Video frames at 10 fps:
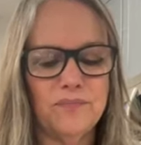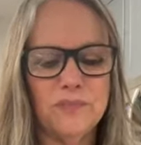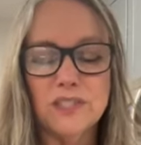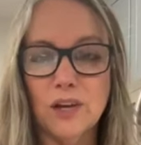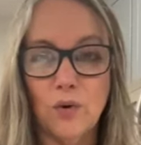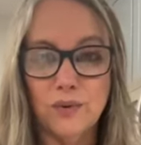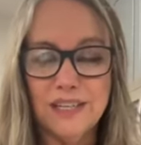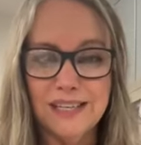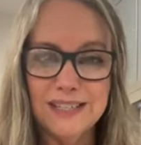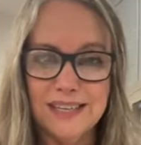So
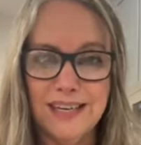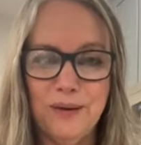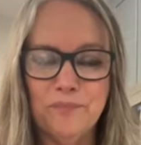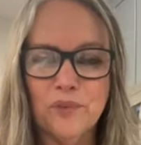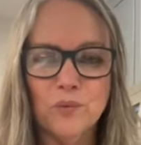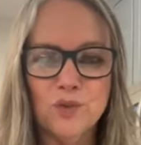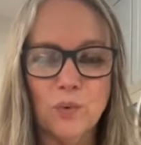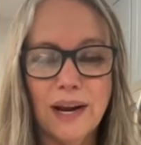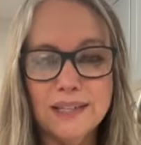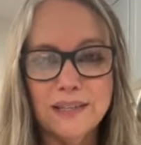Tennessee was
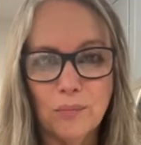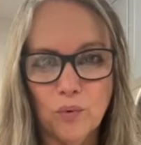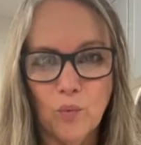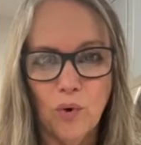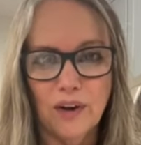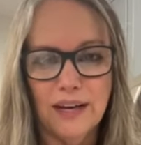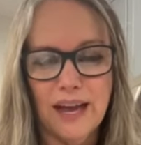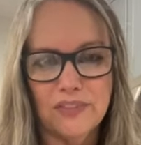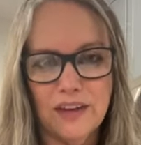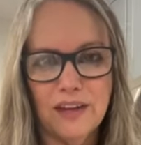ranked number one, I
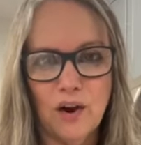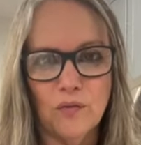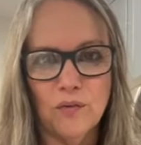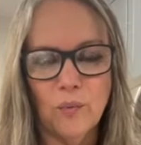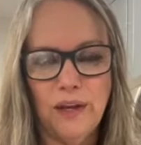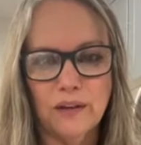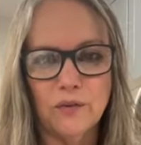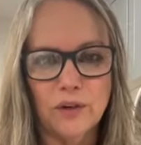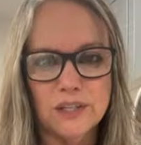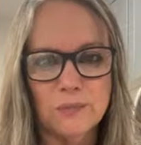think, over the week of
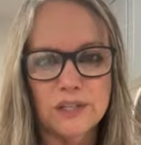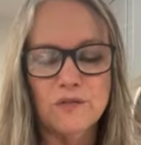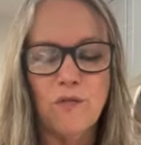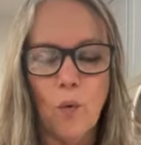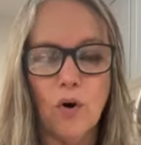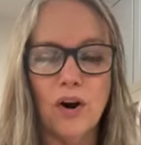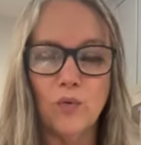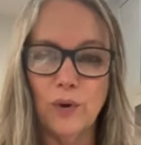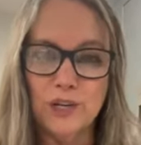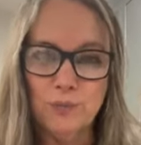Christmas for
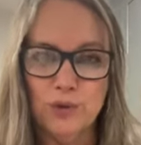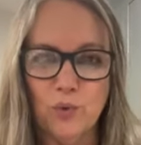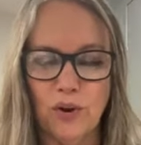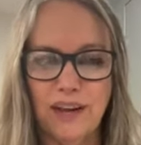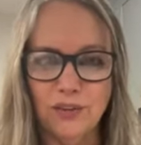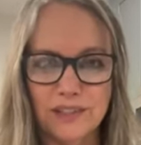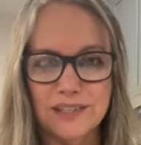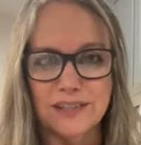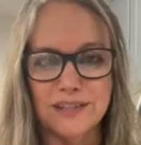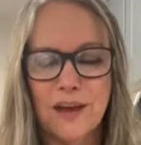respiratory
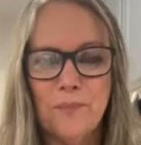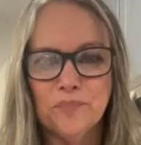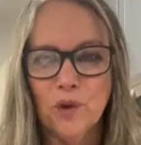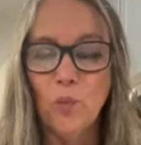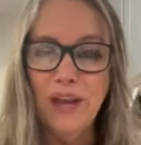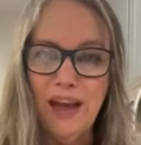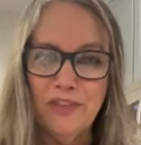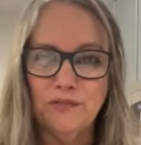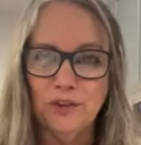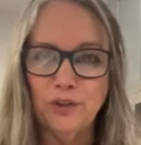illnesses. We had the
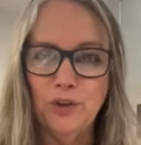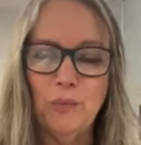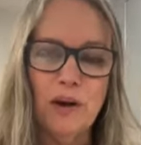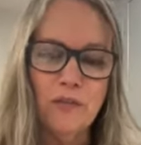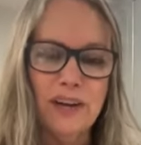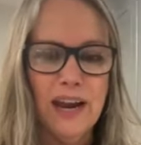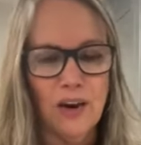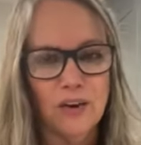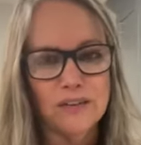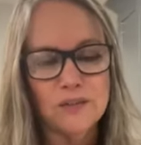flu. My friend
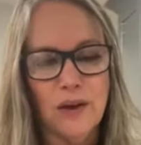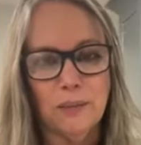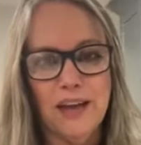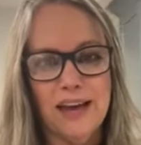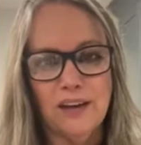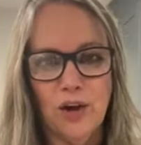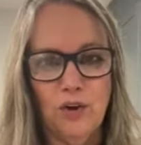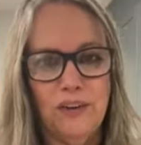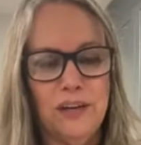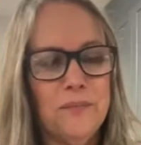Karen's family had
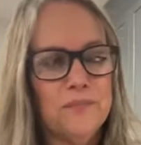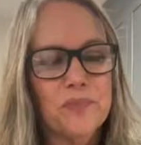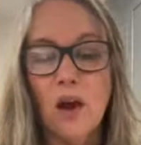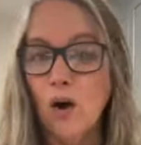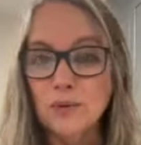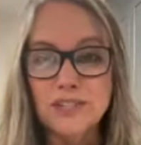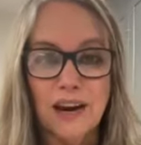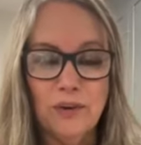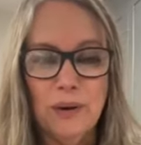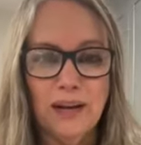COVID. Almost
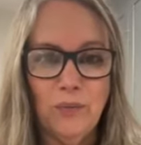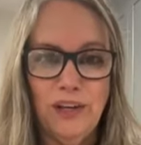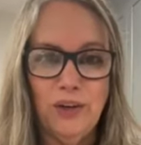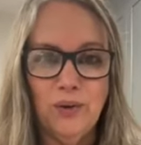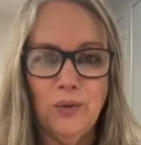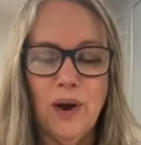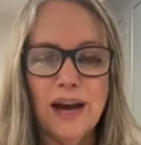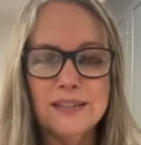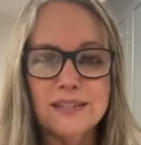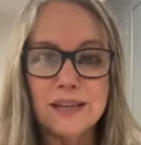everybody we knew
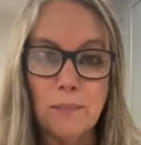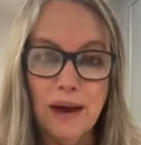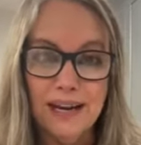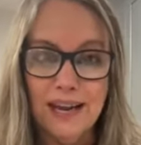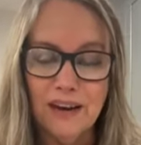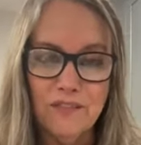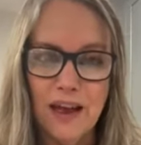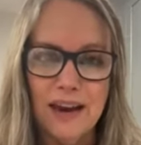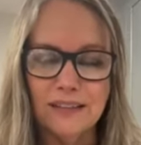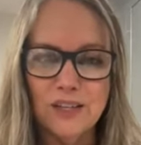had somebody, had
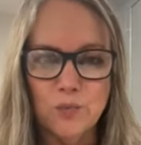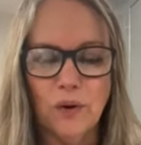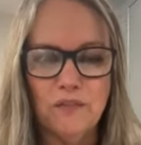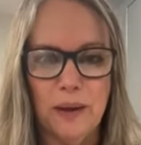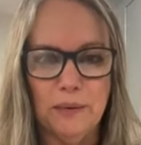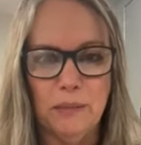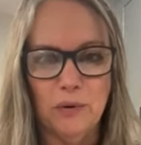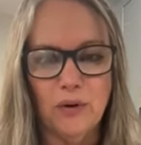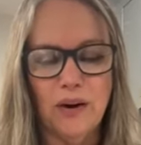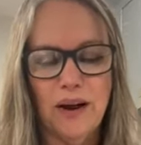at least one family
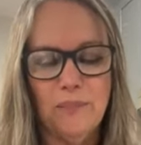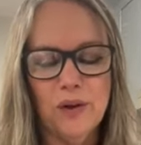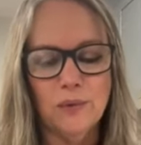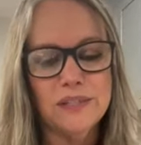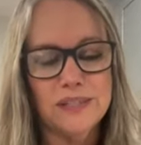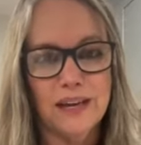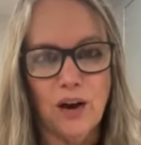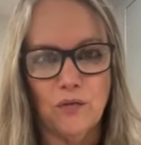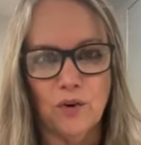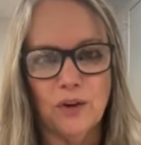member that was sick
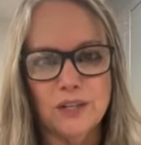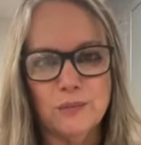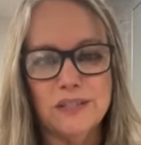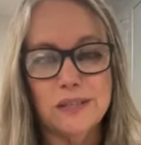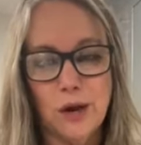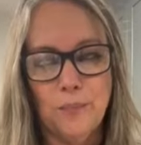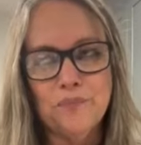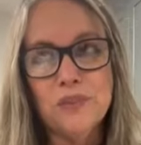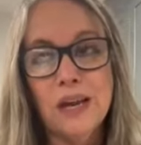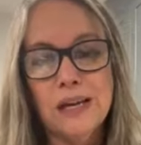over Christmas. So
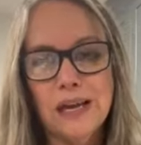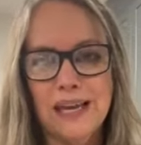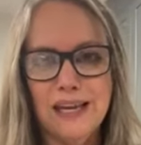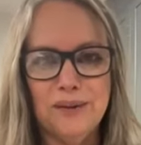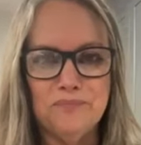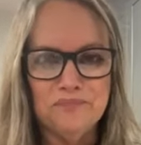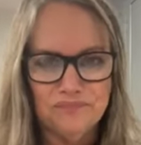again,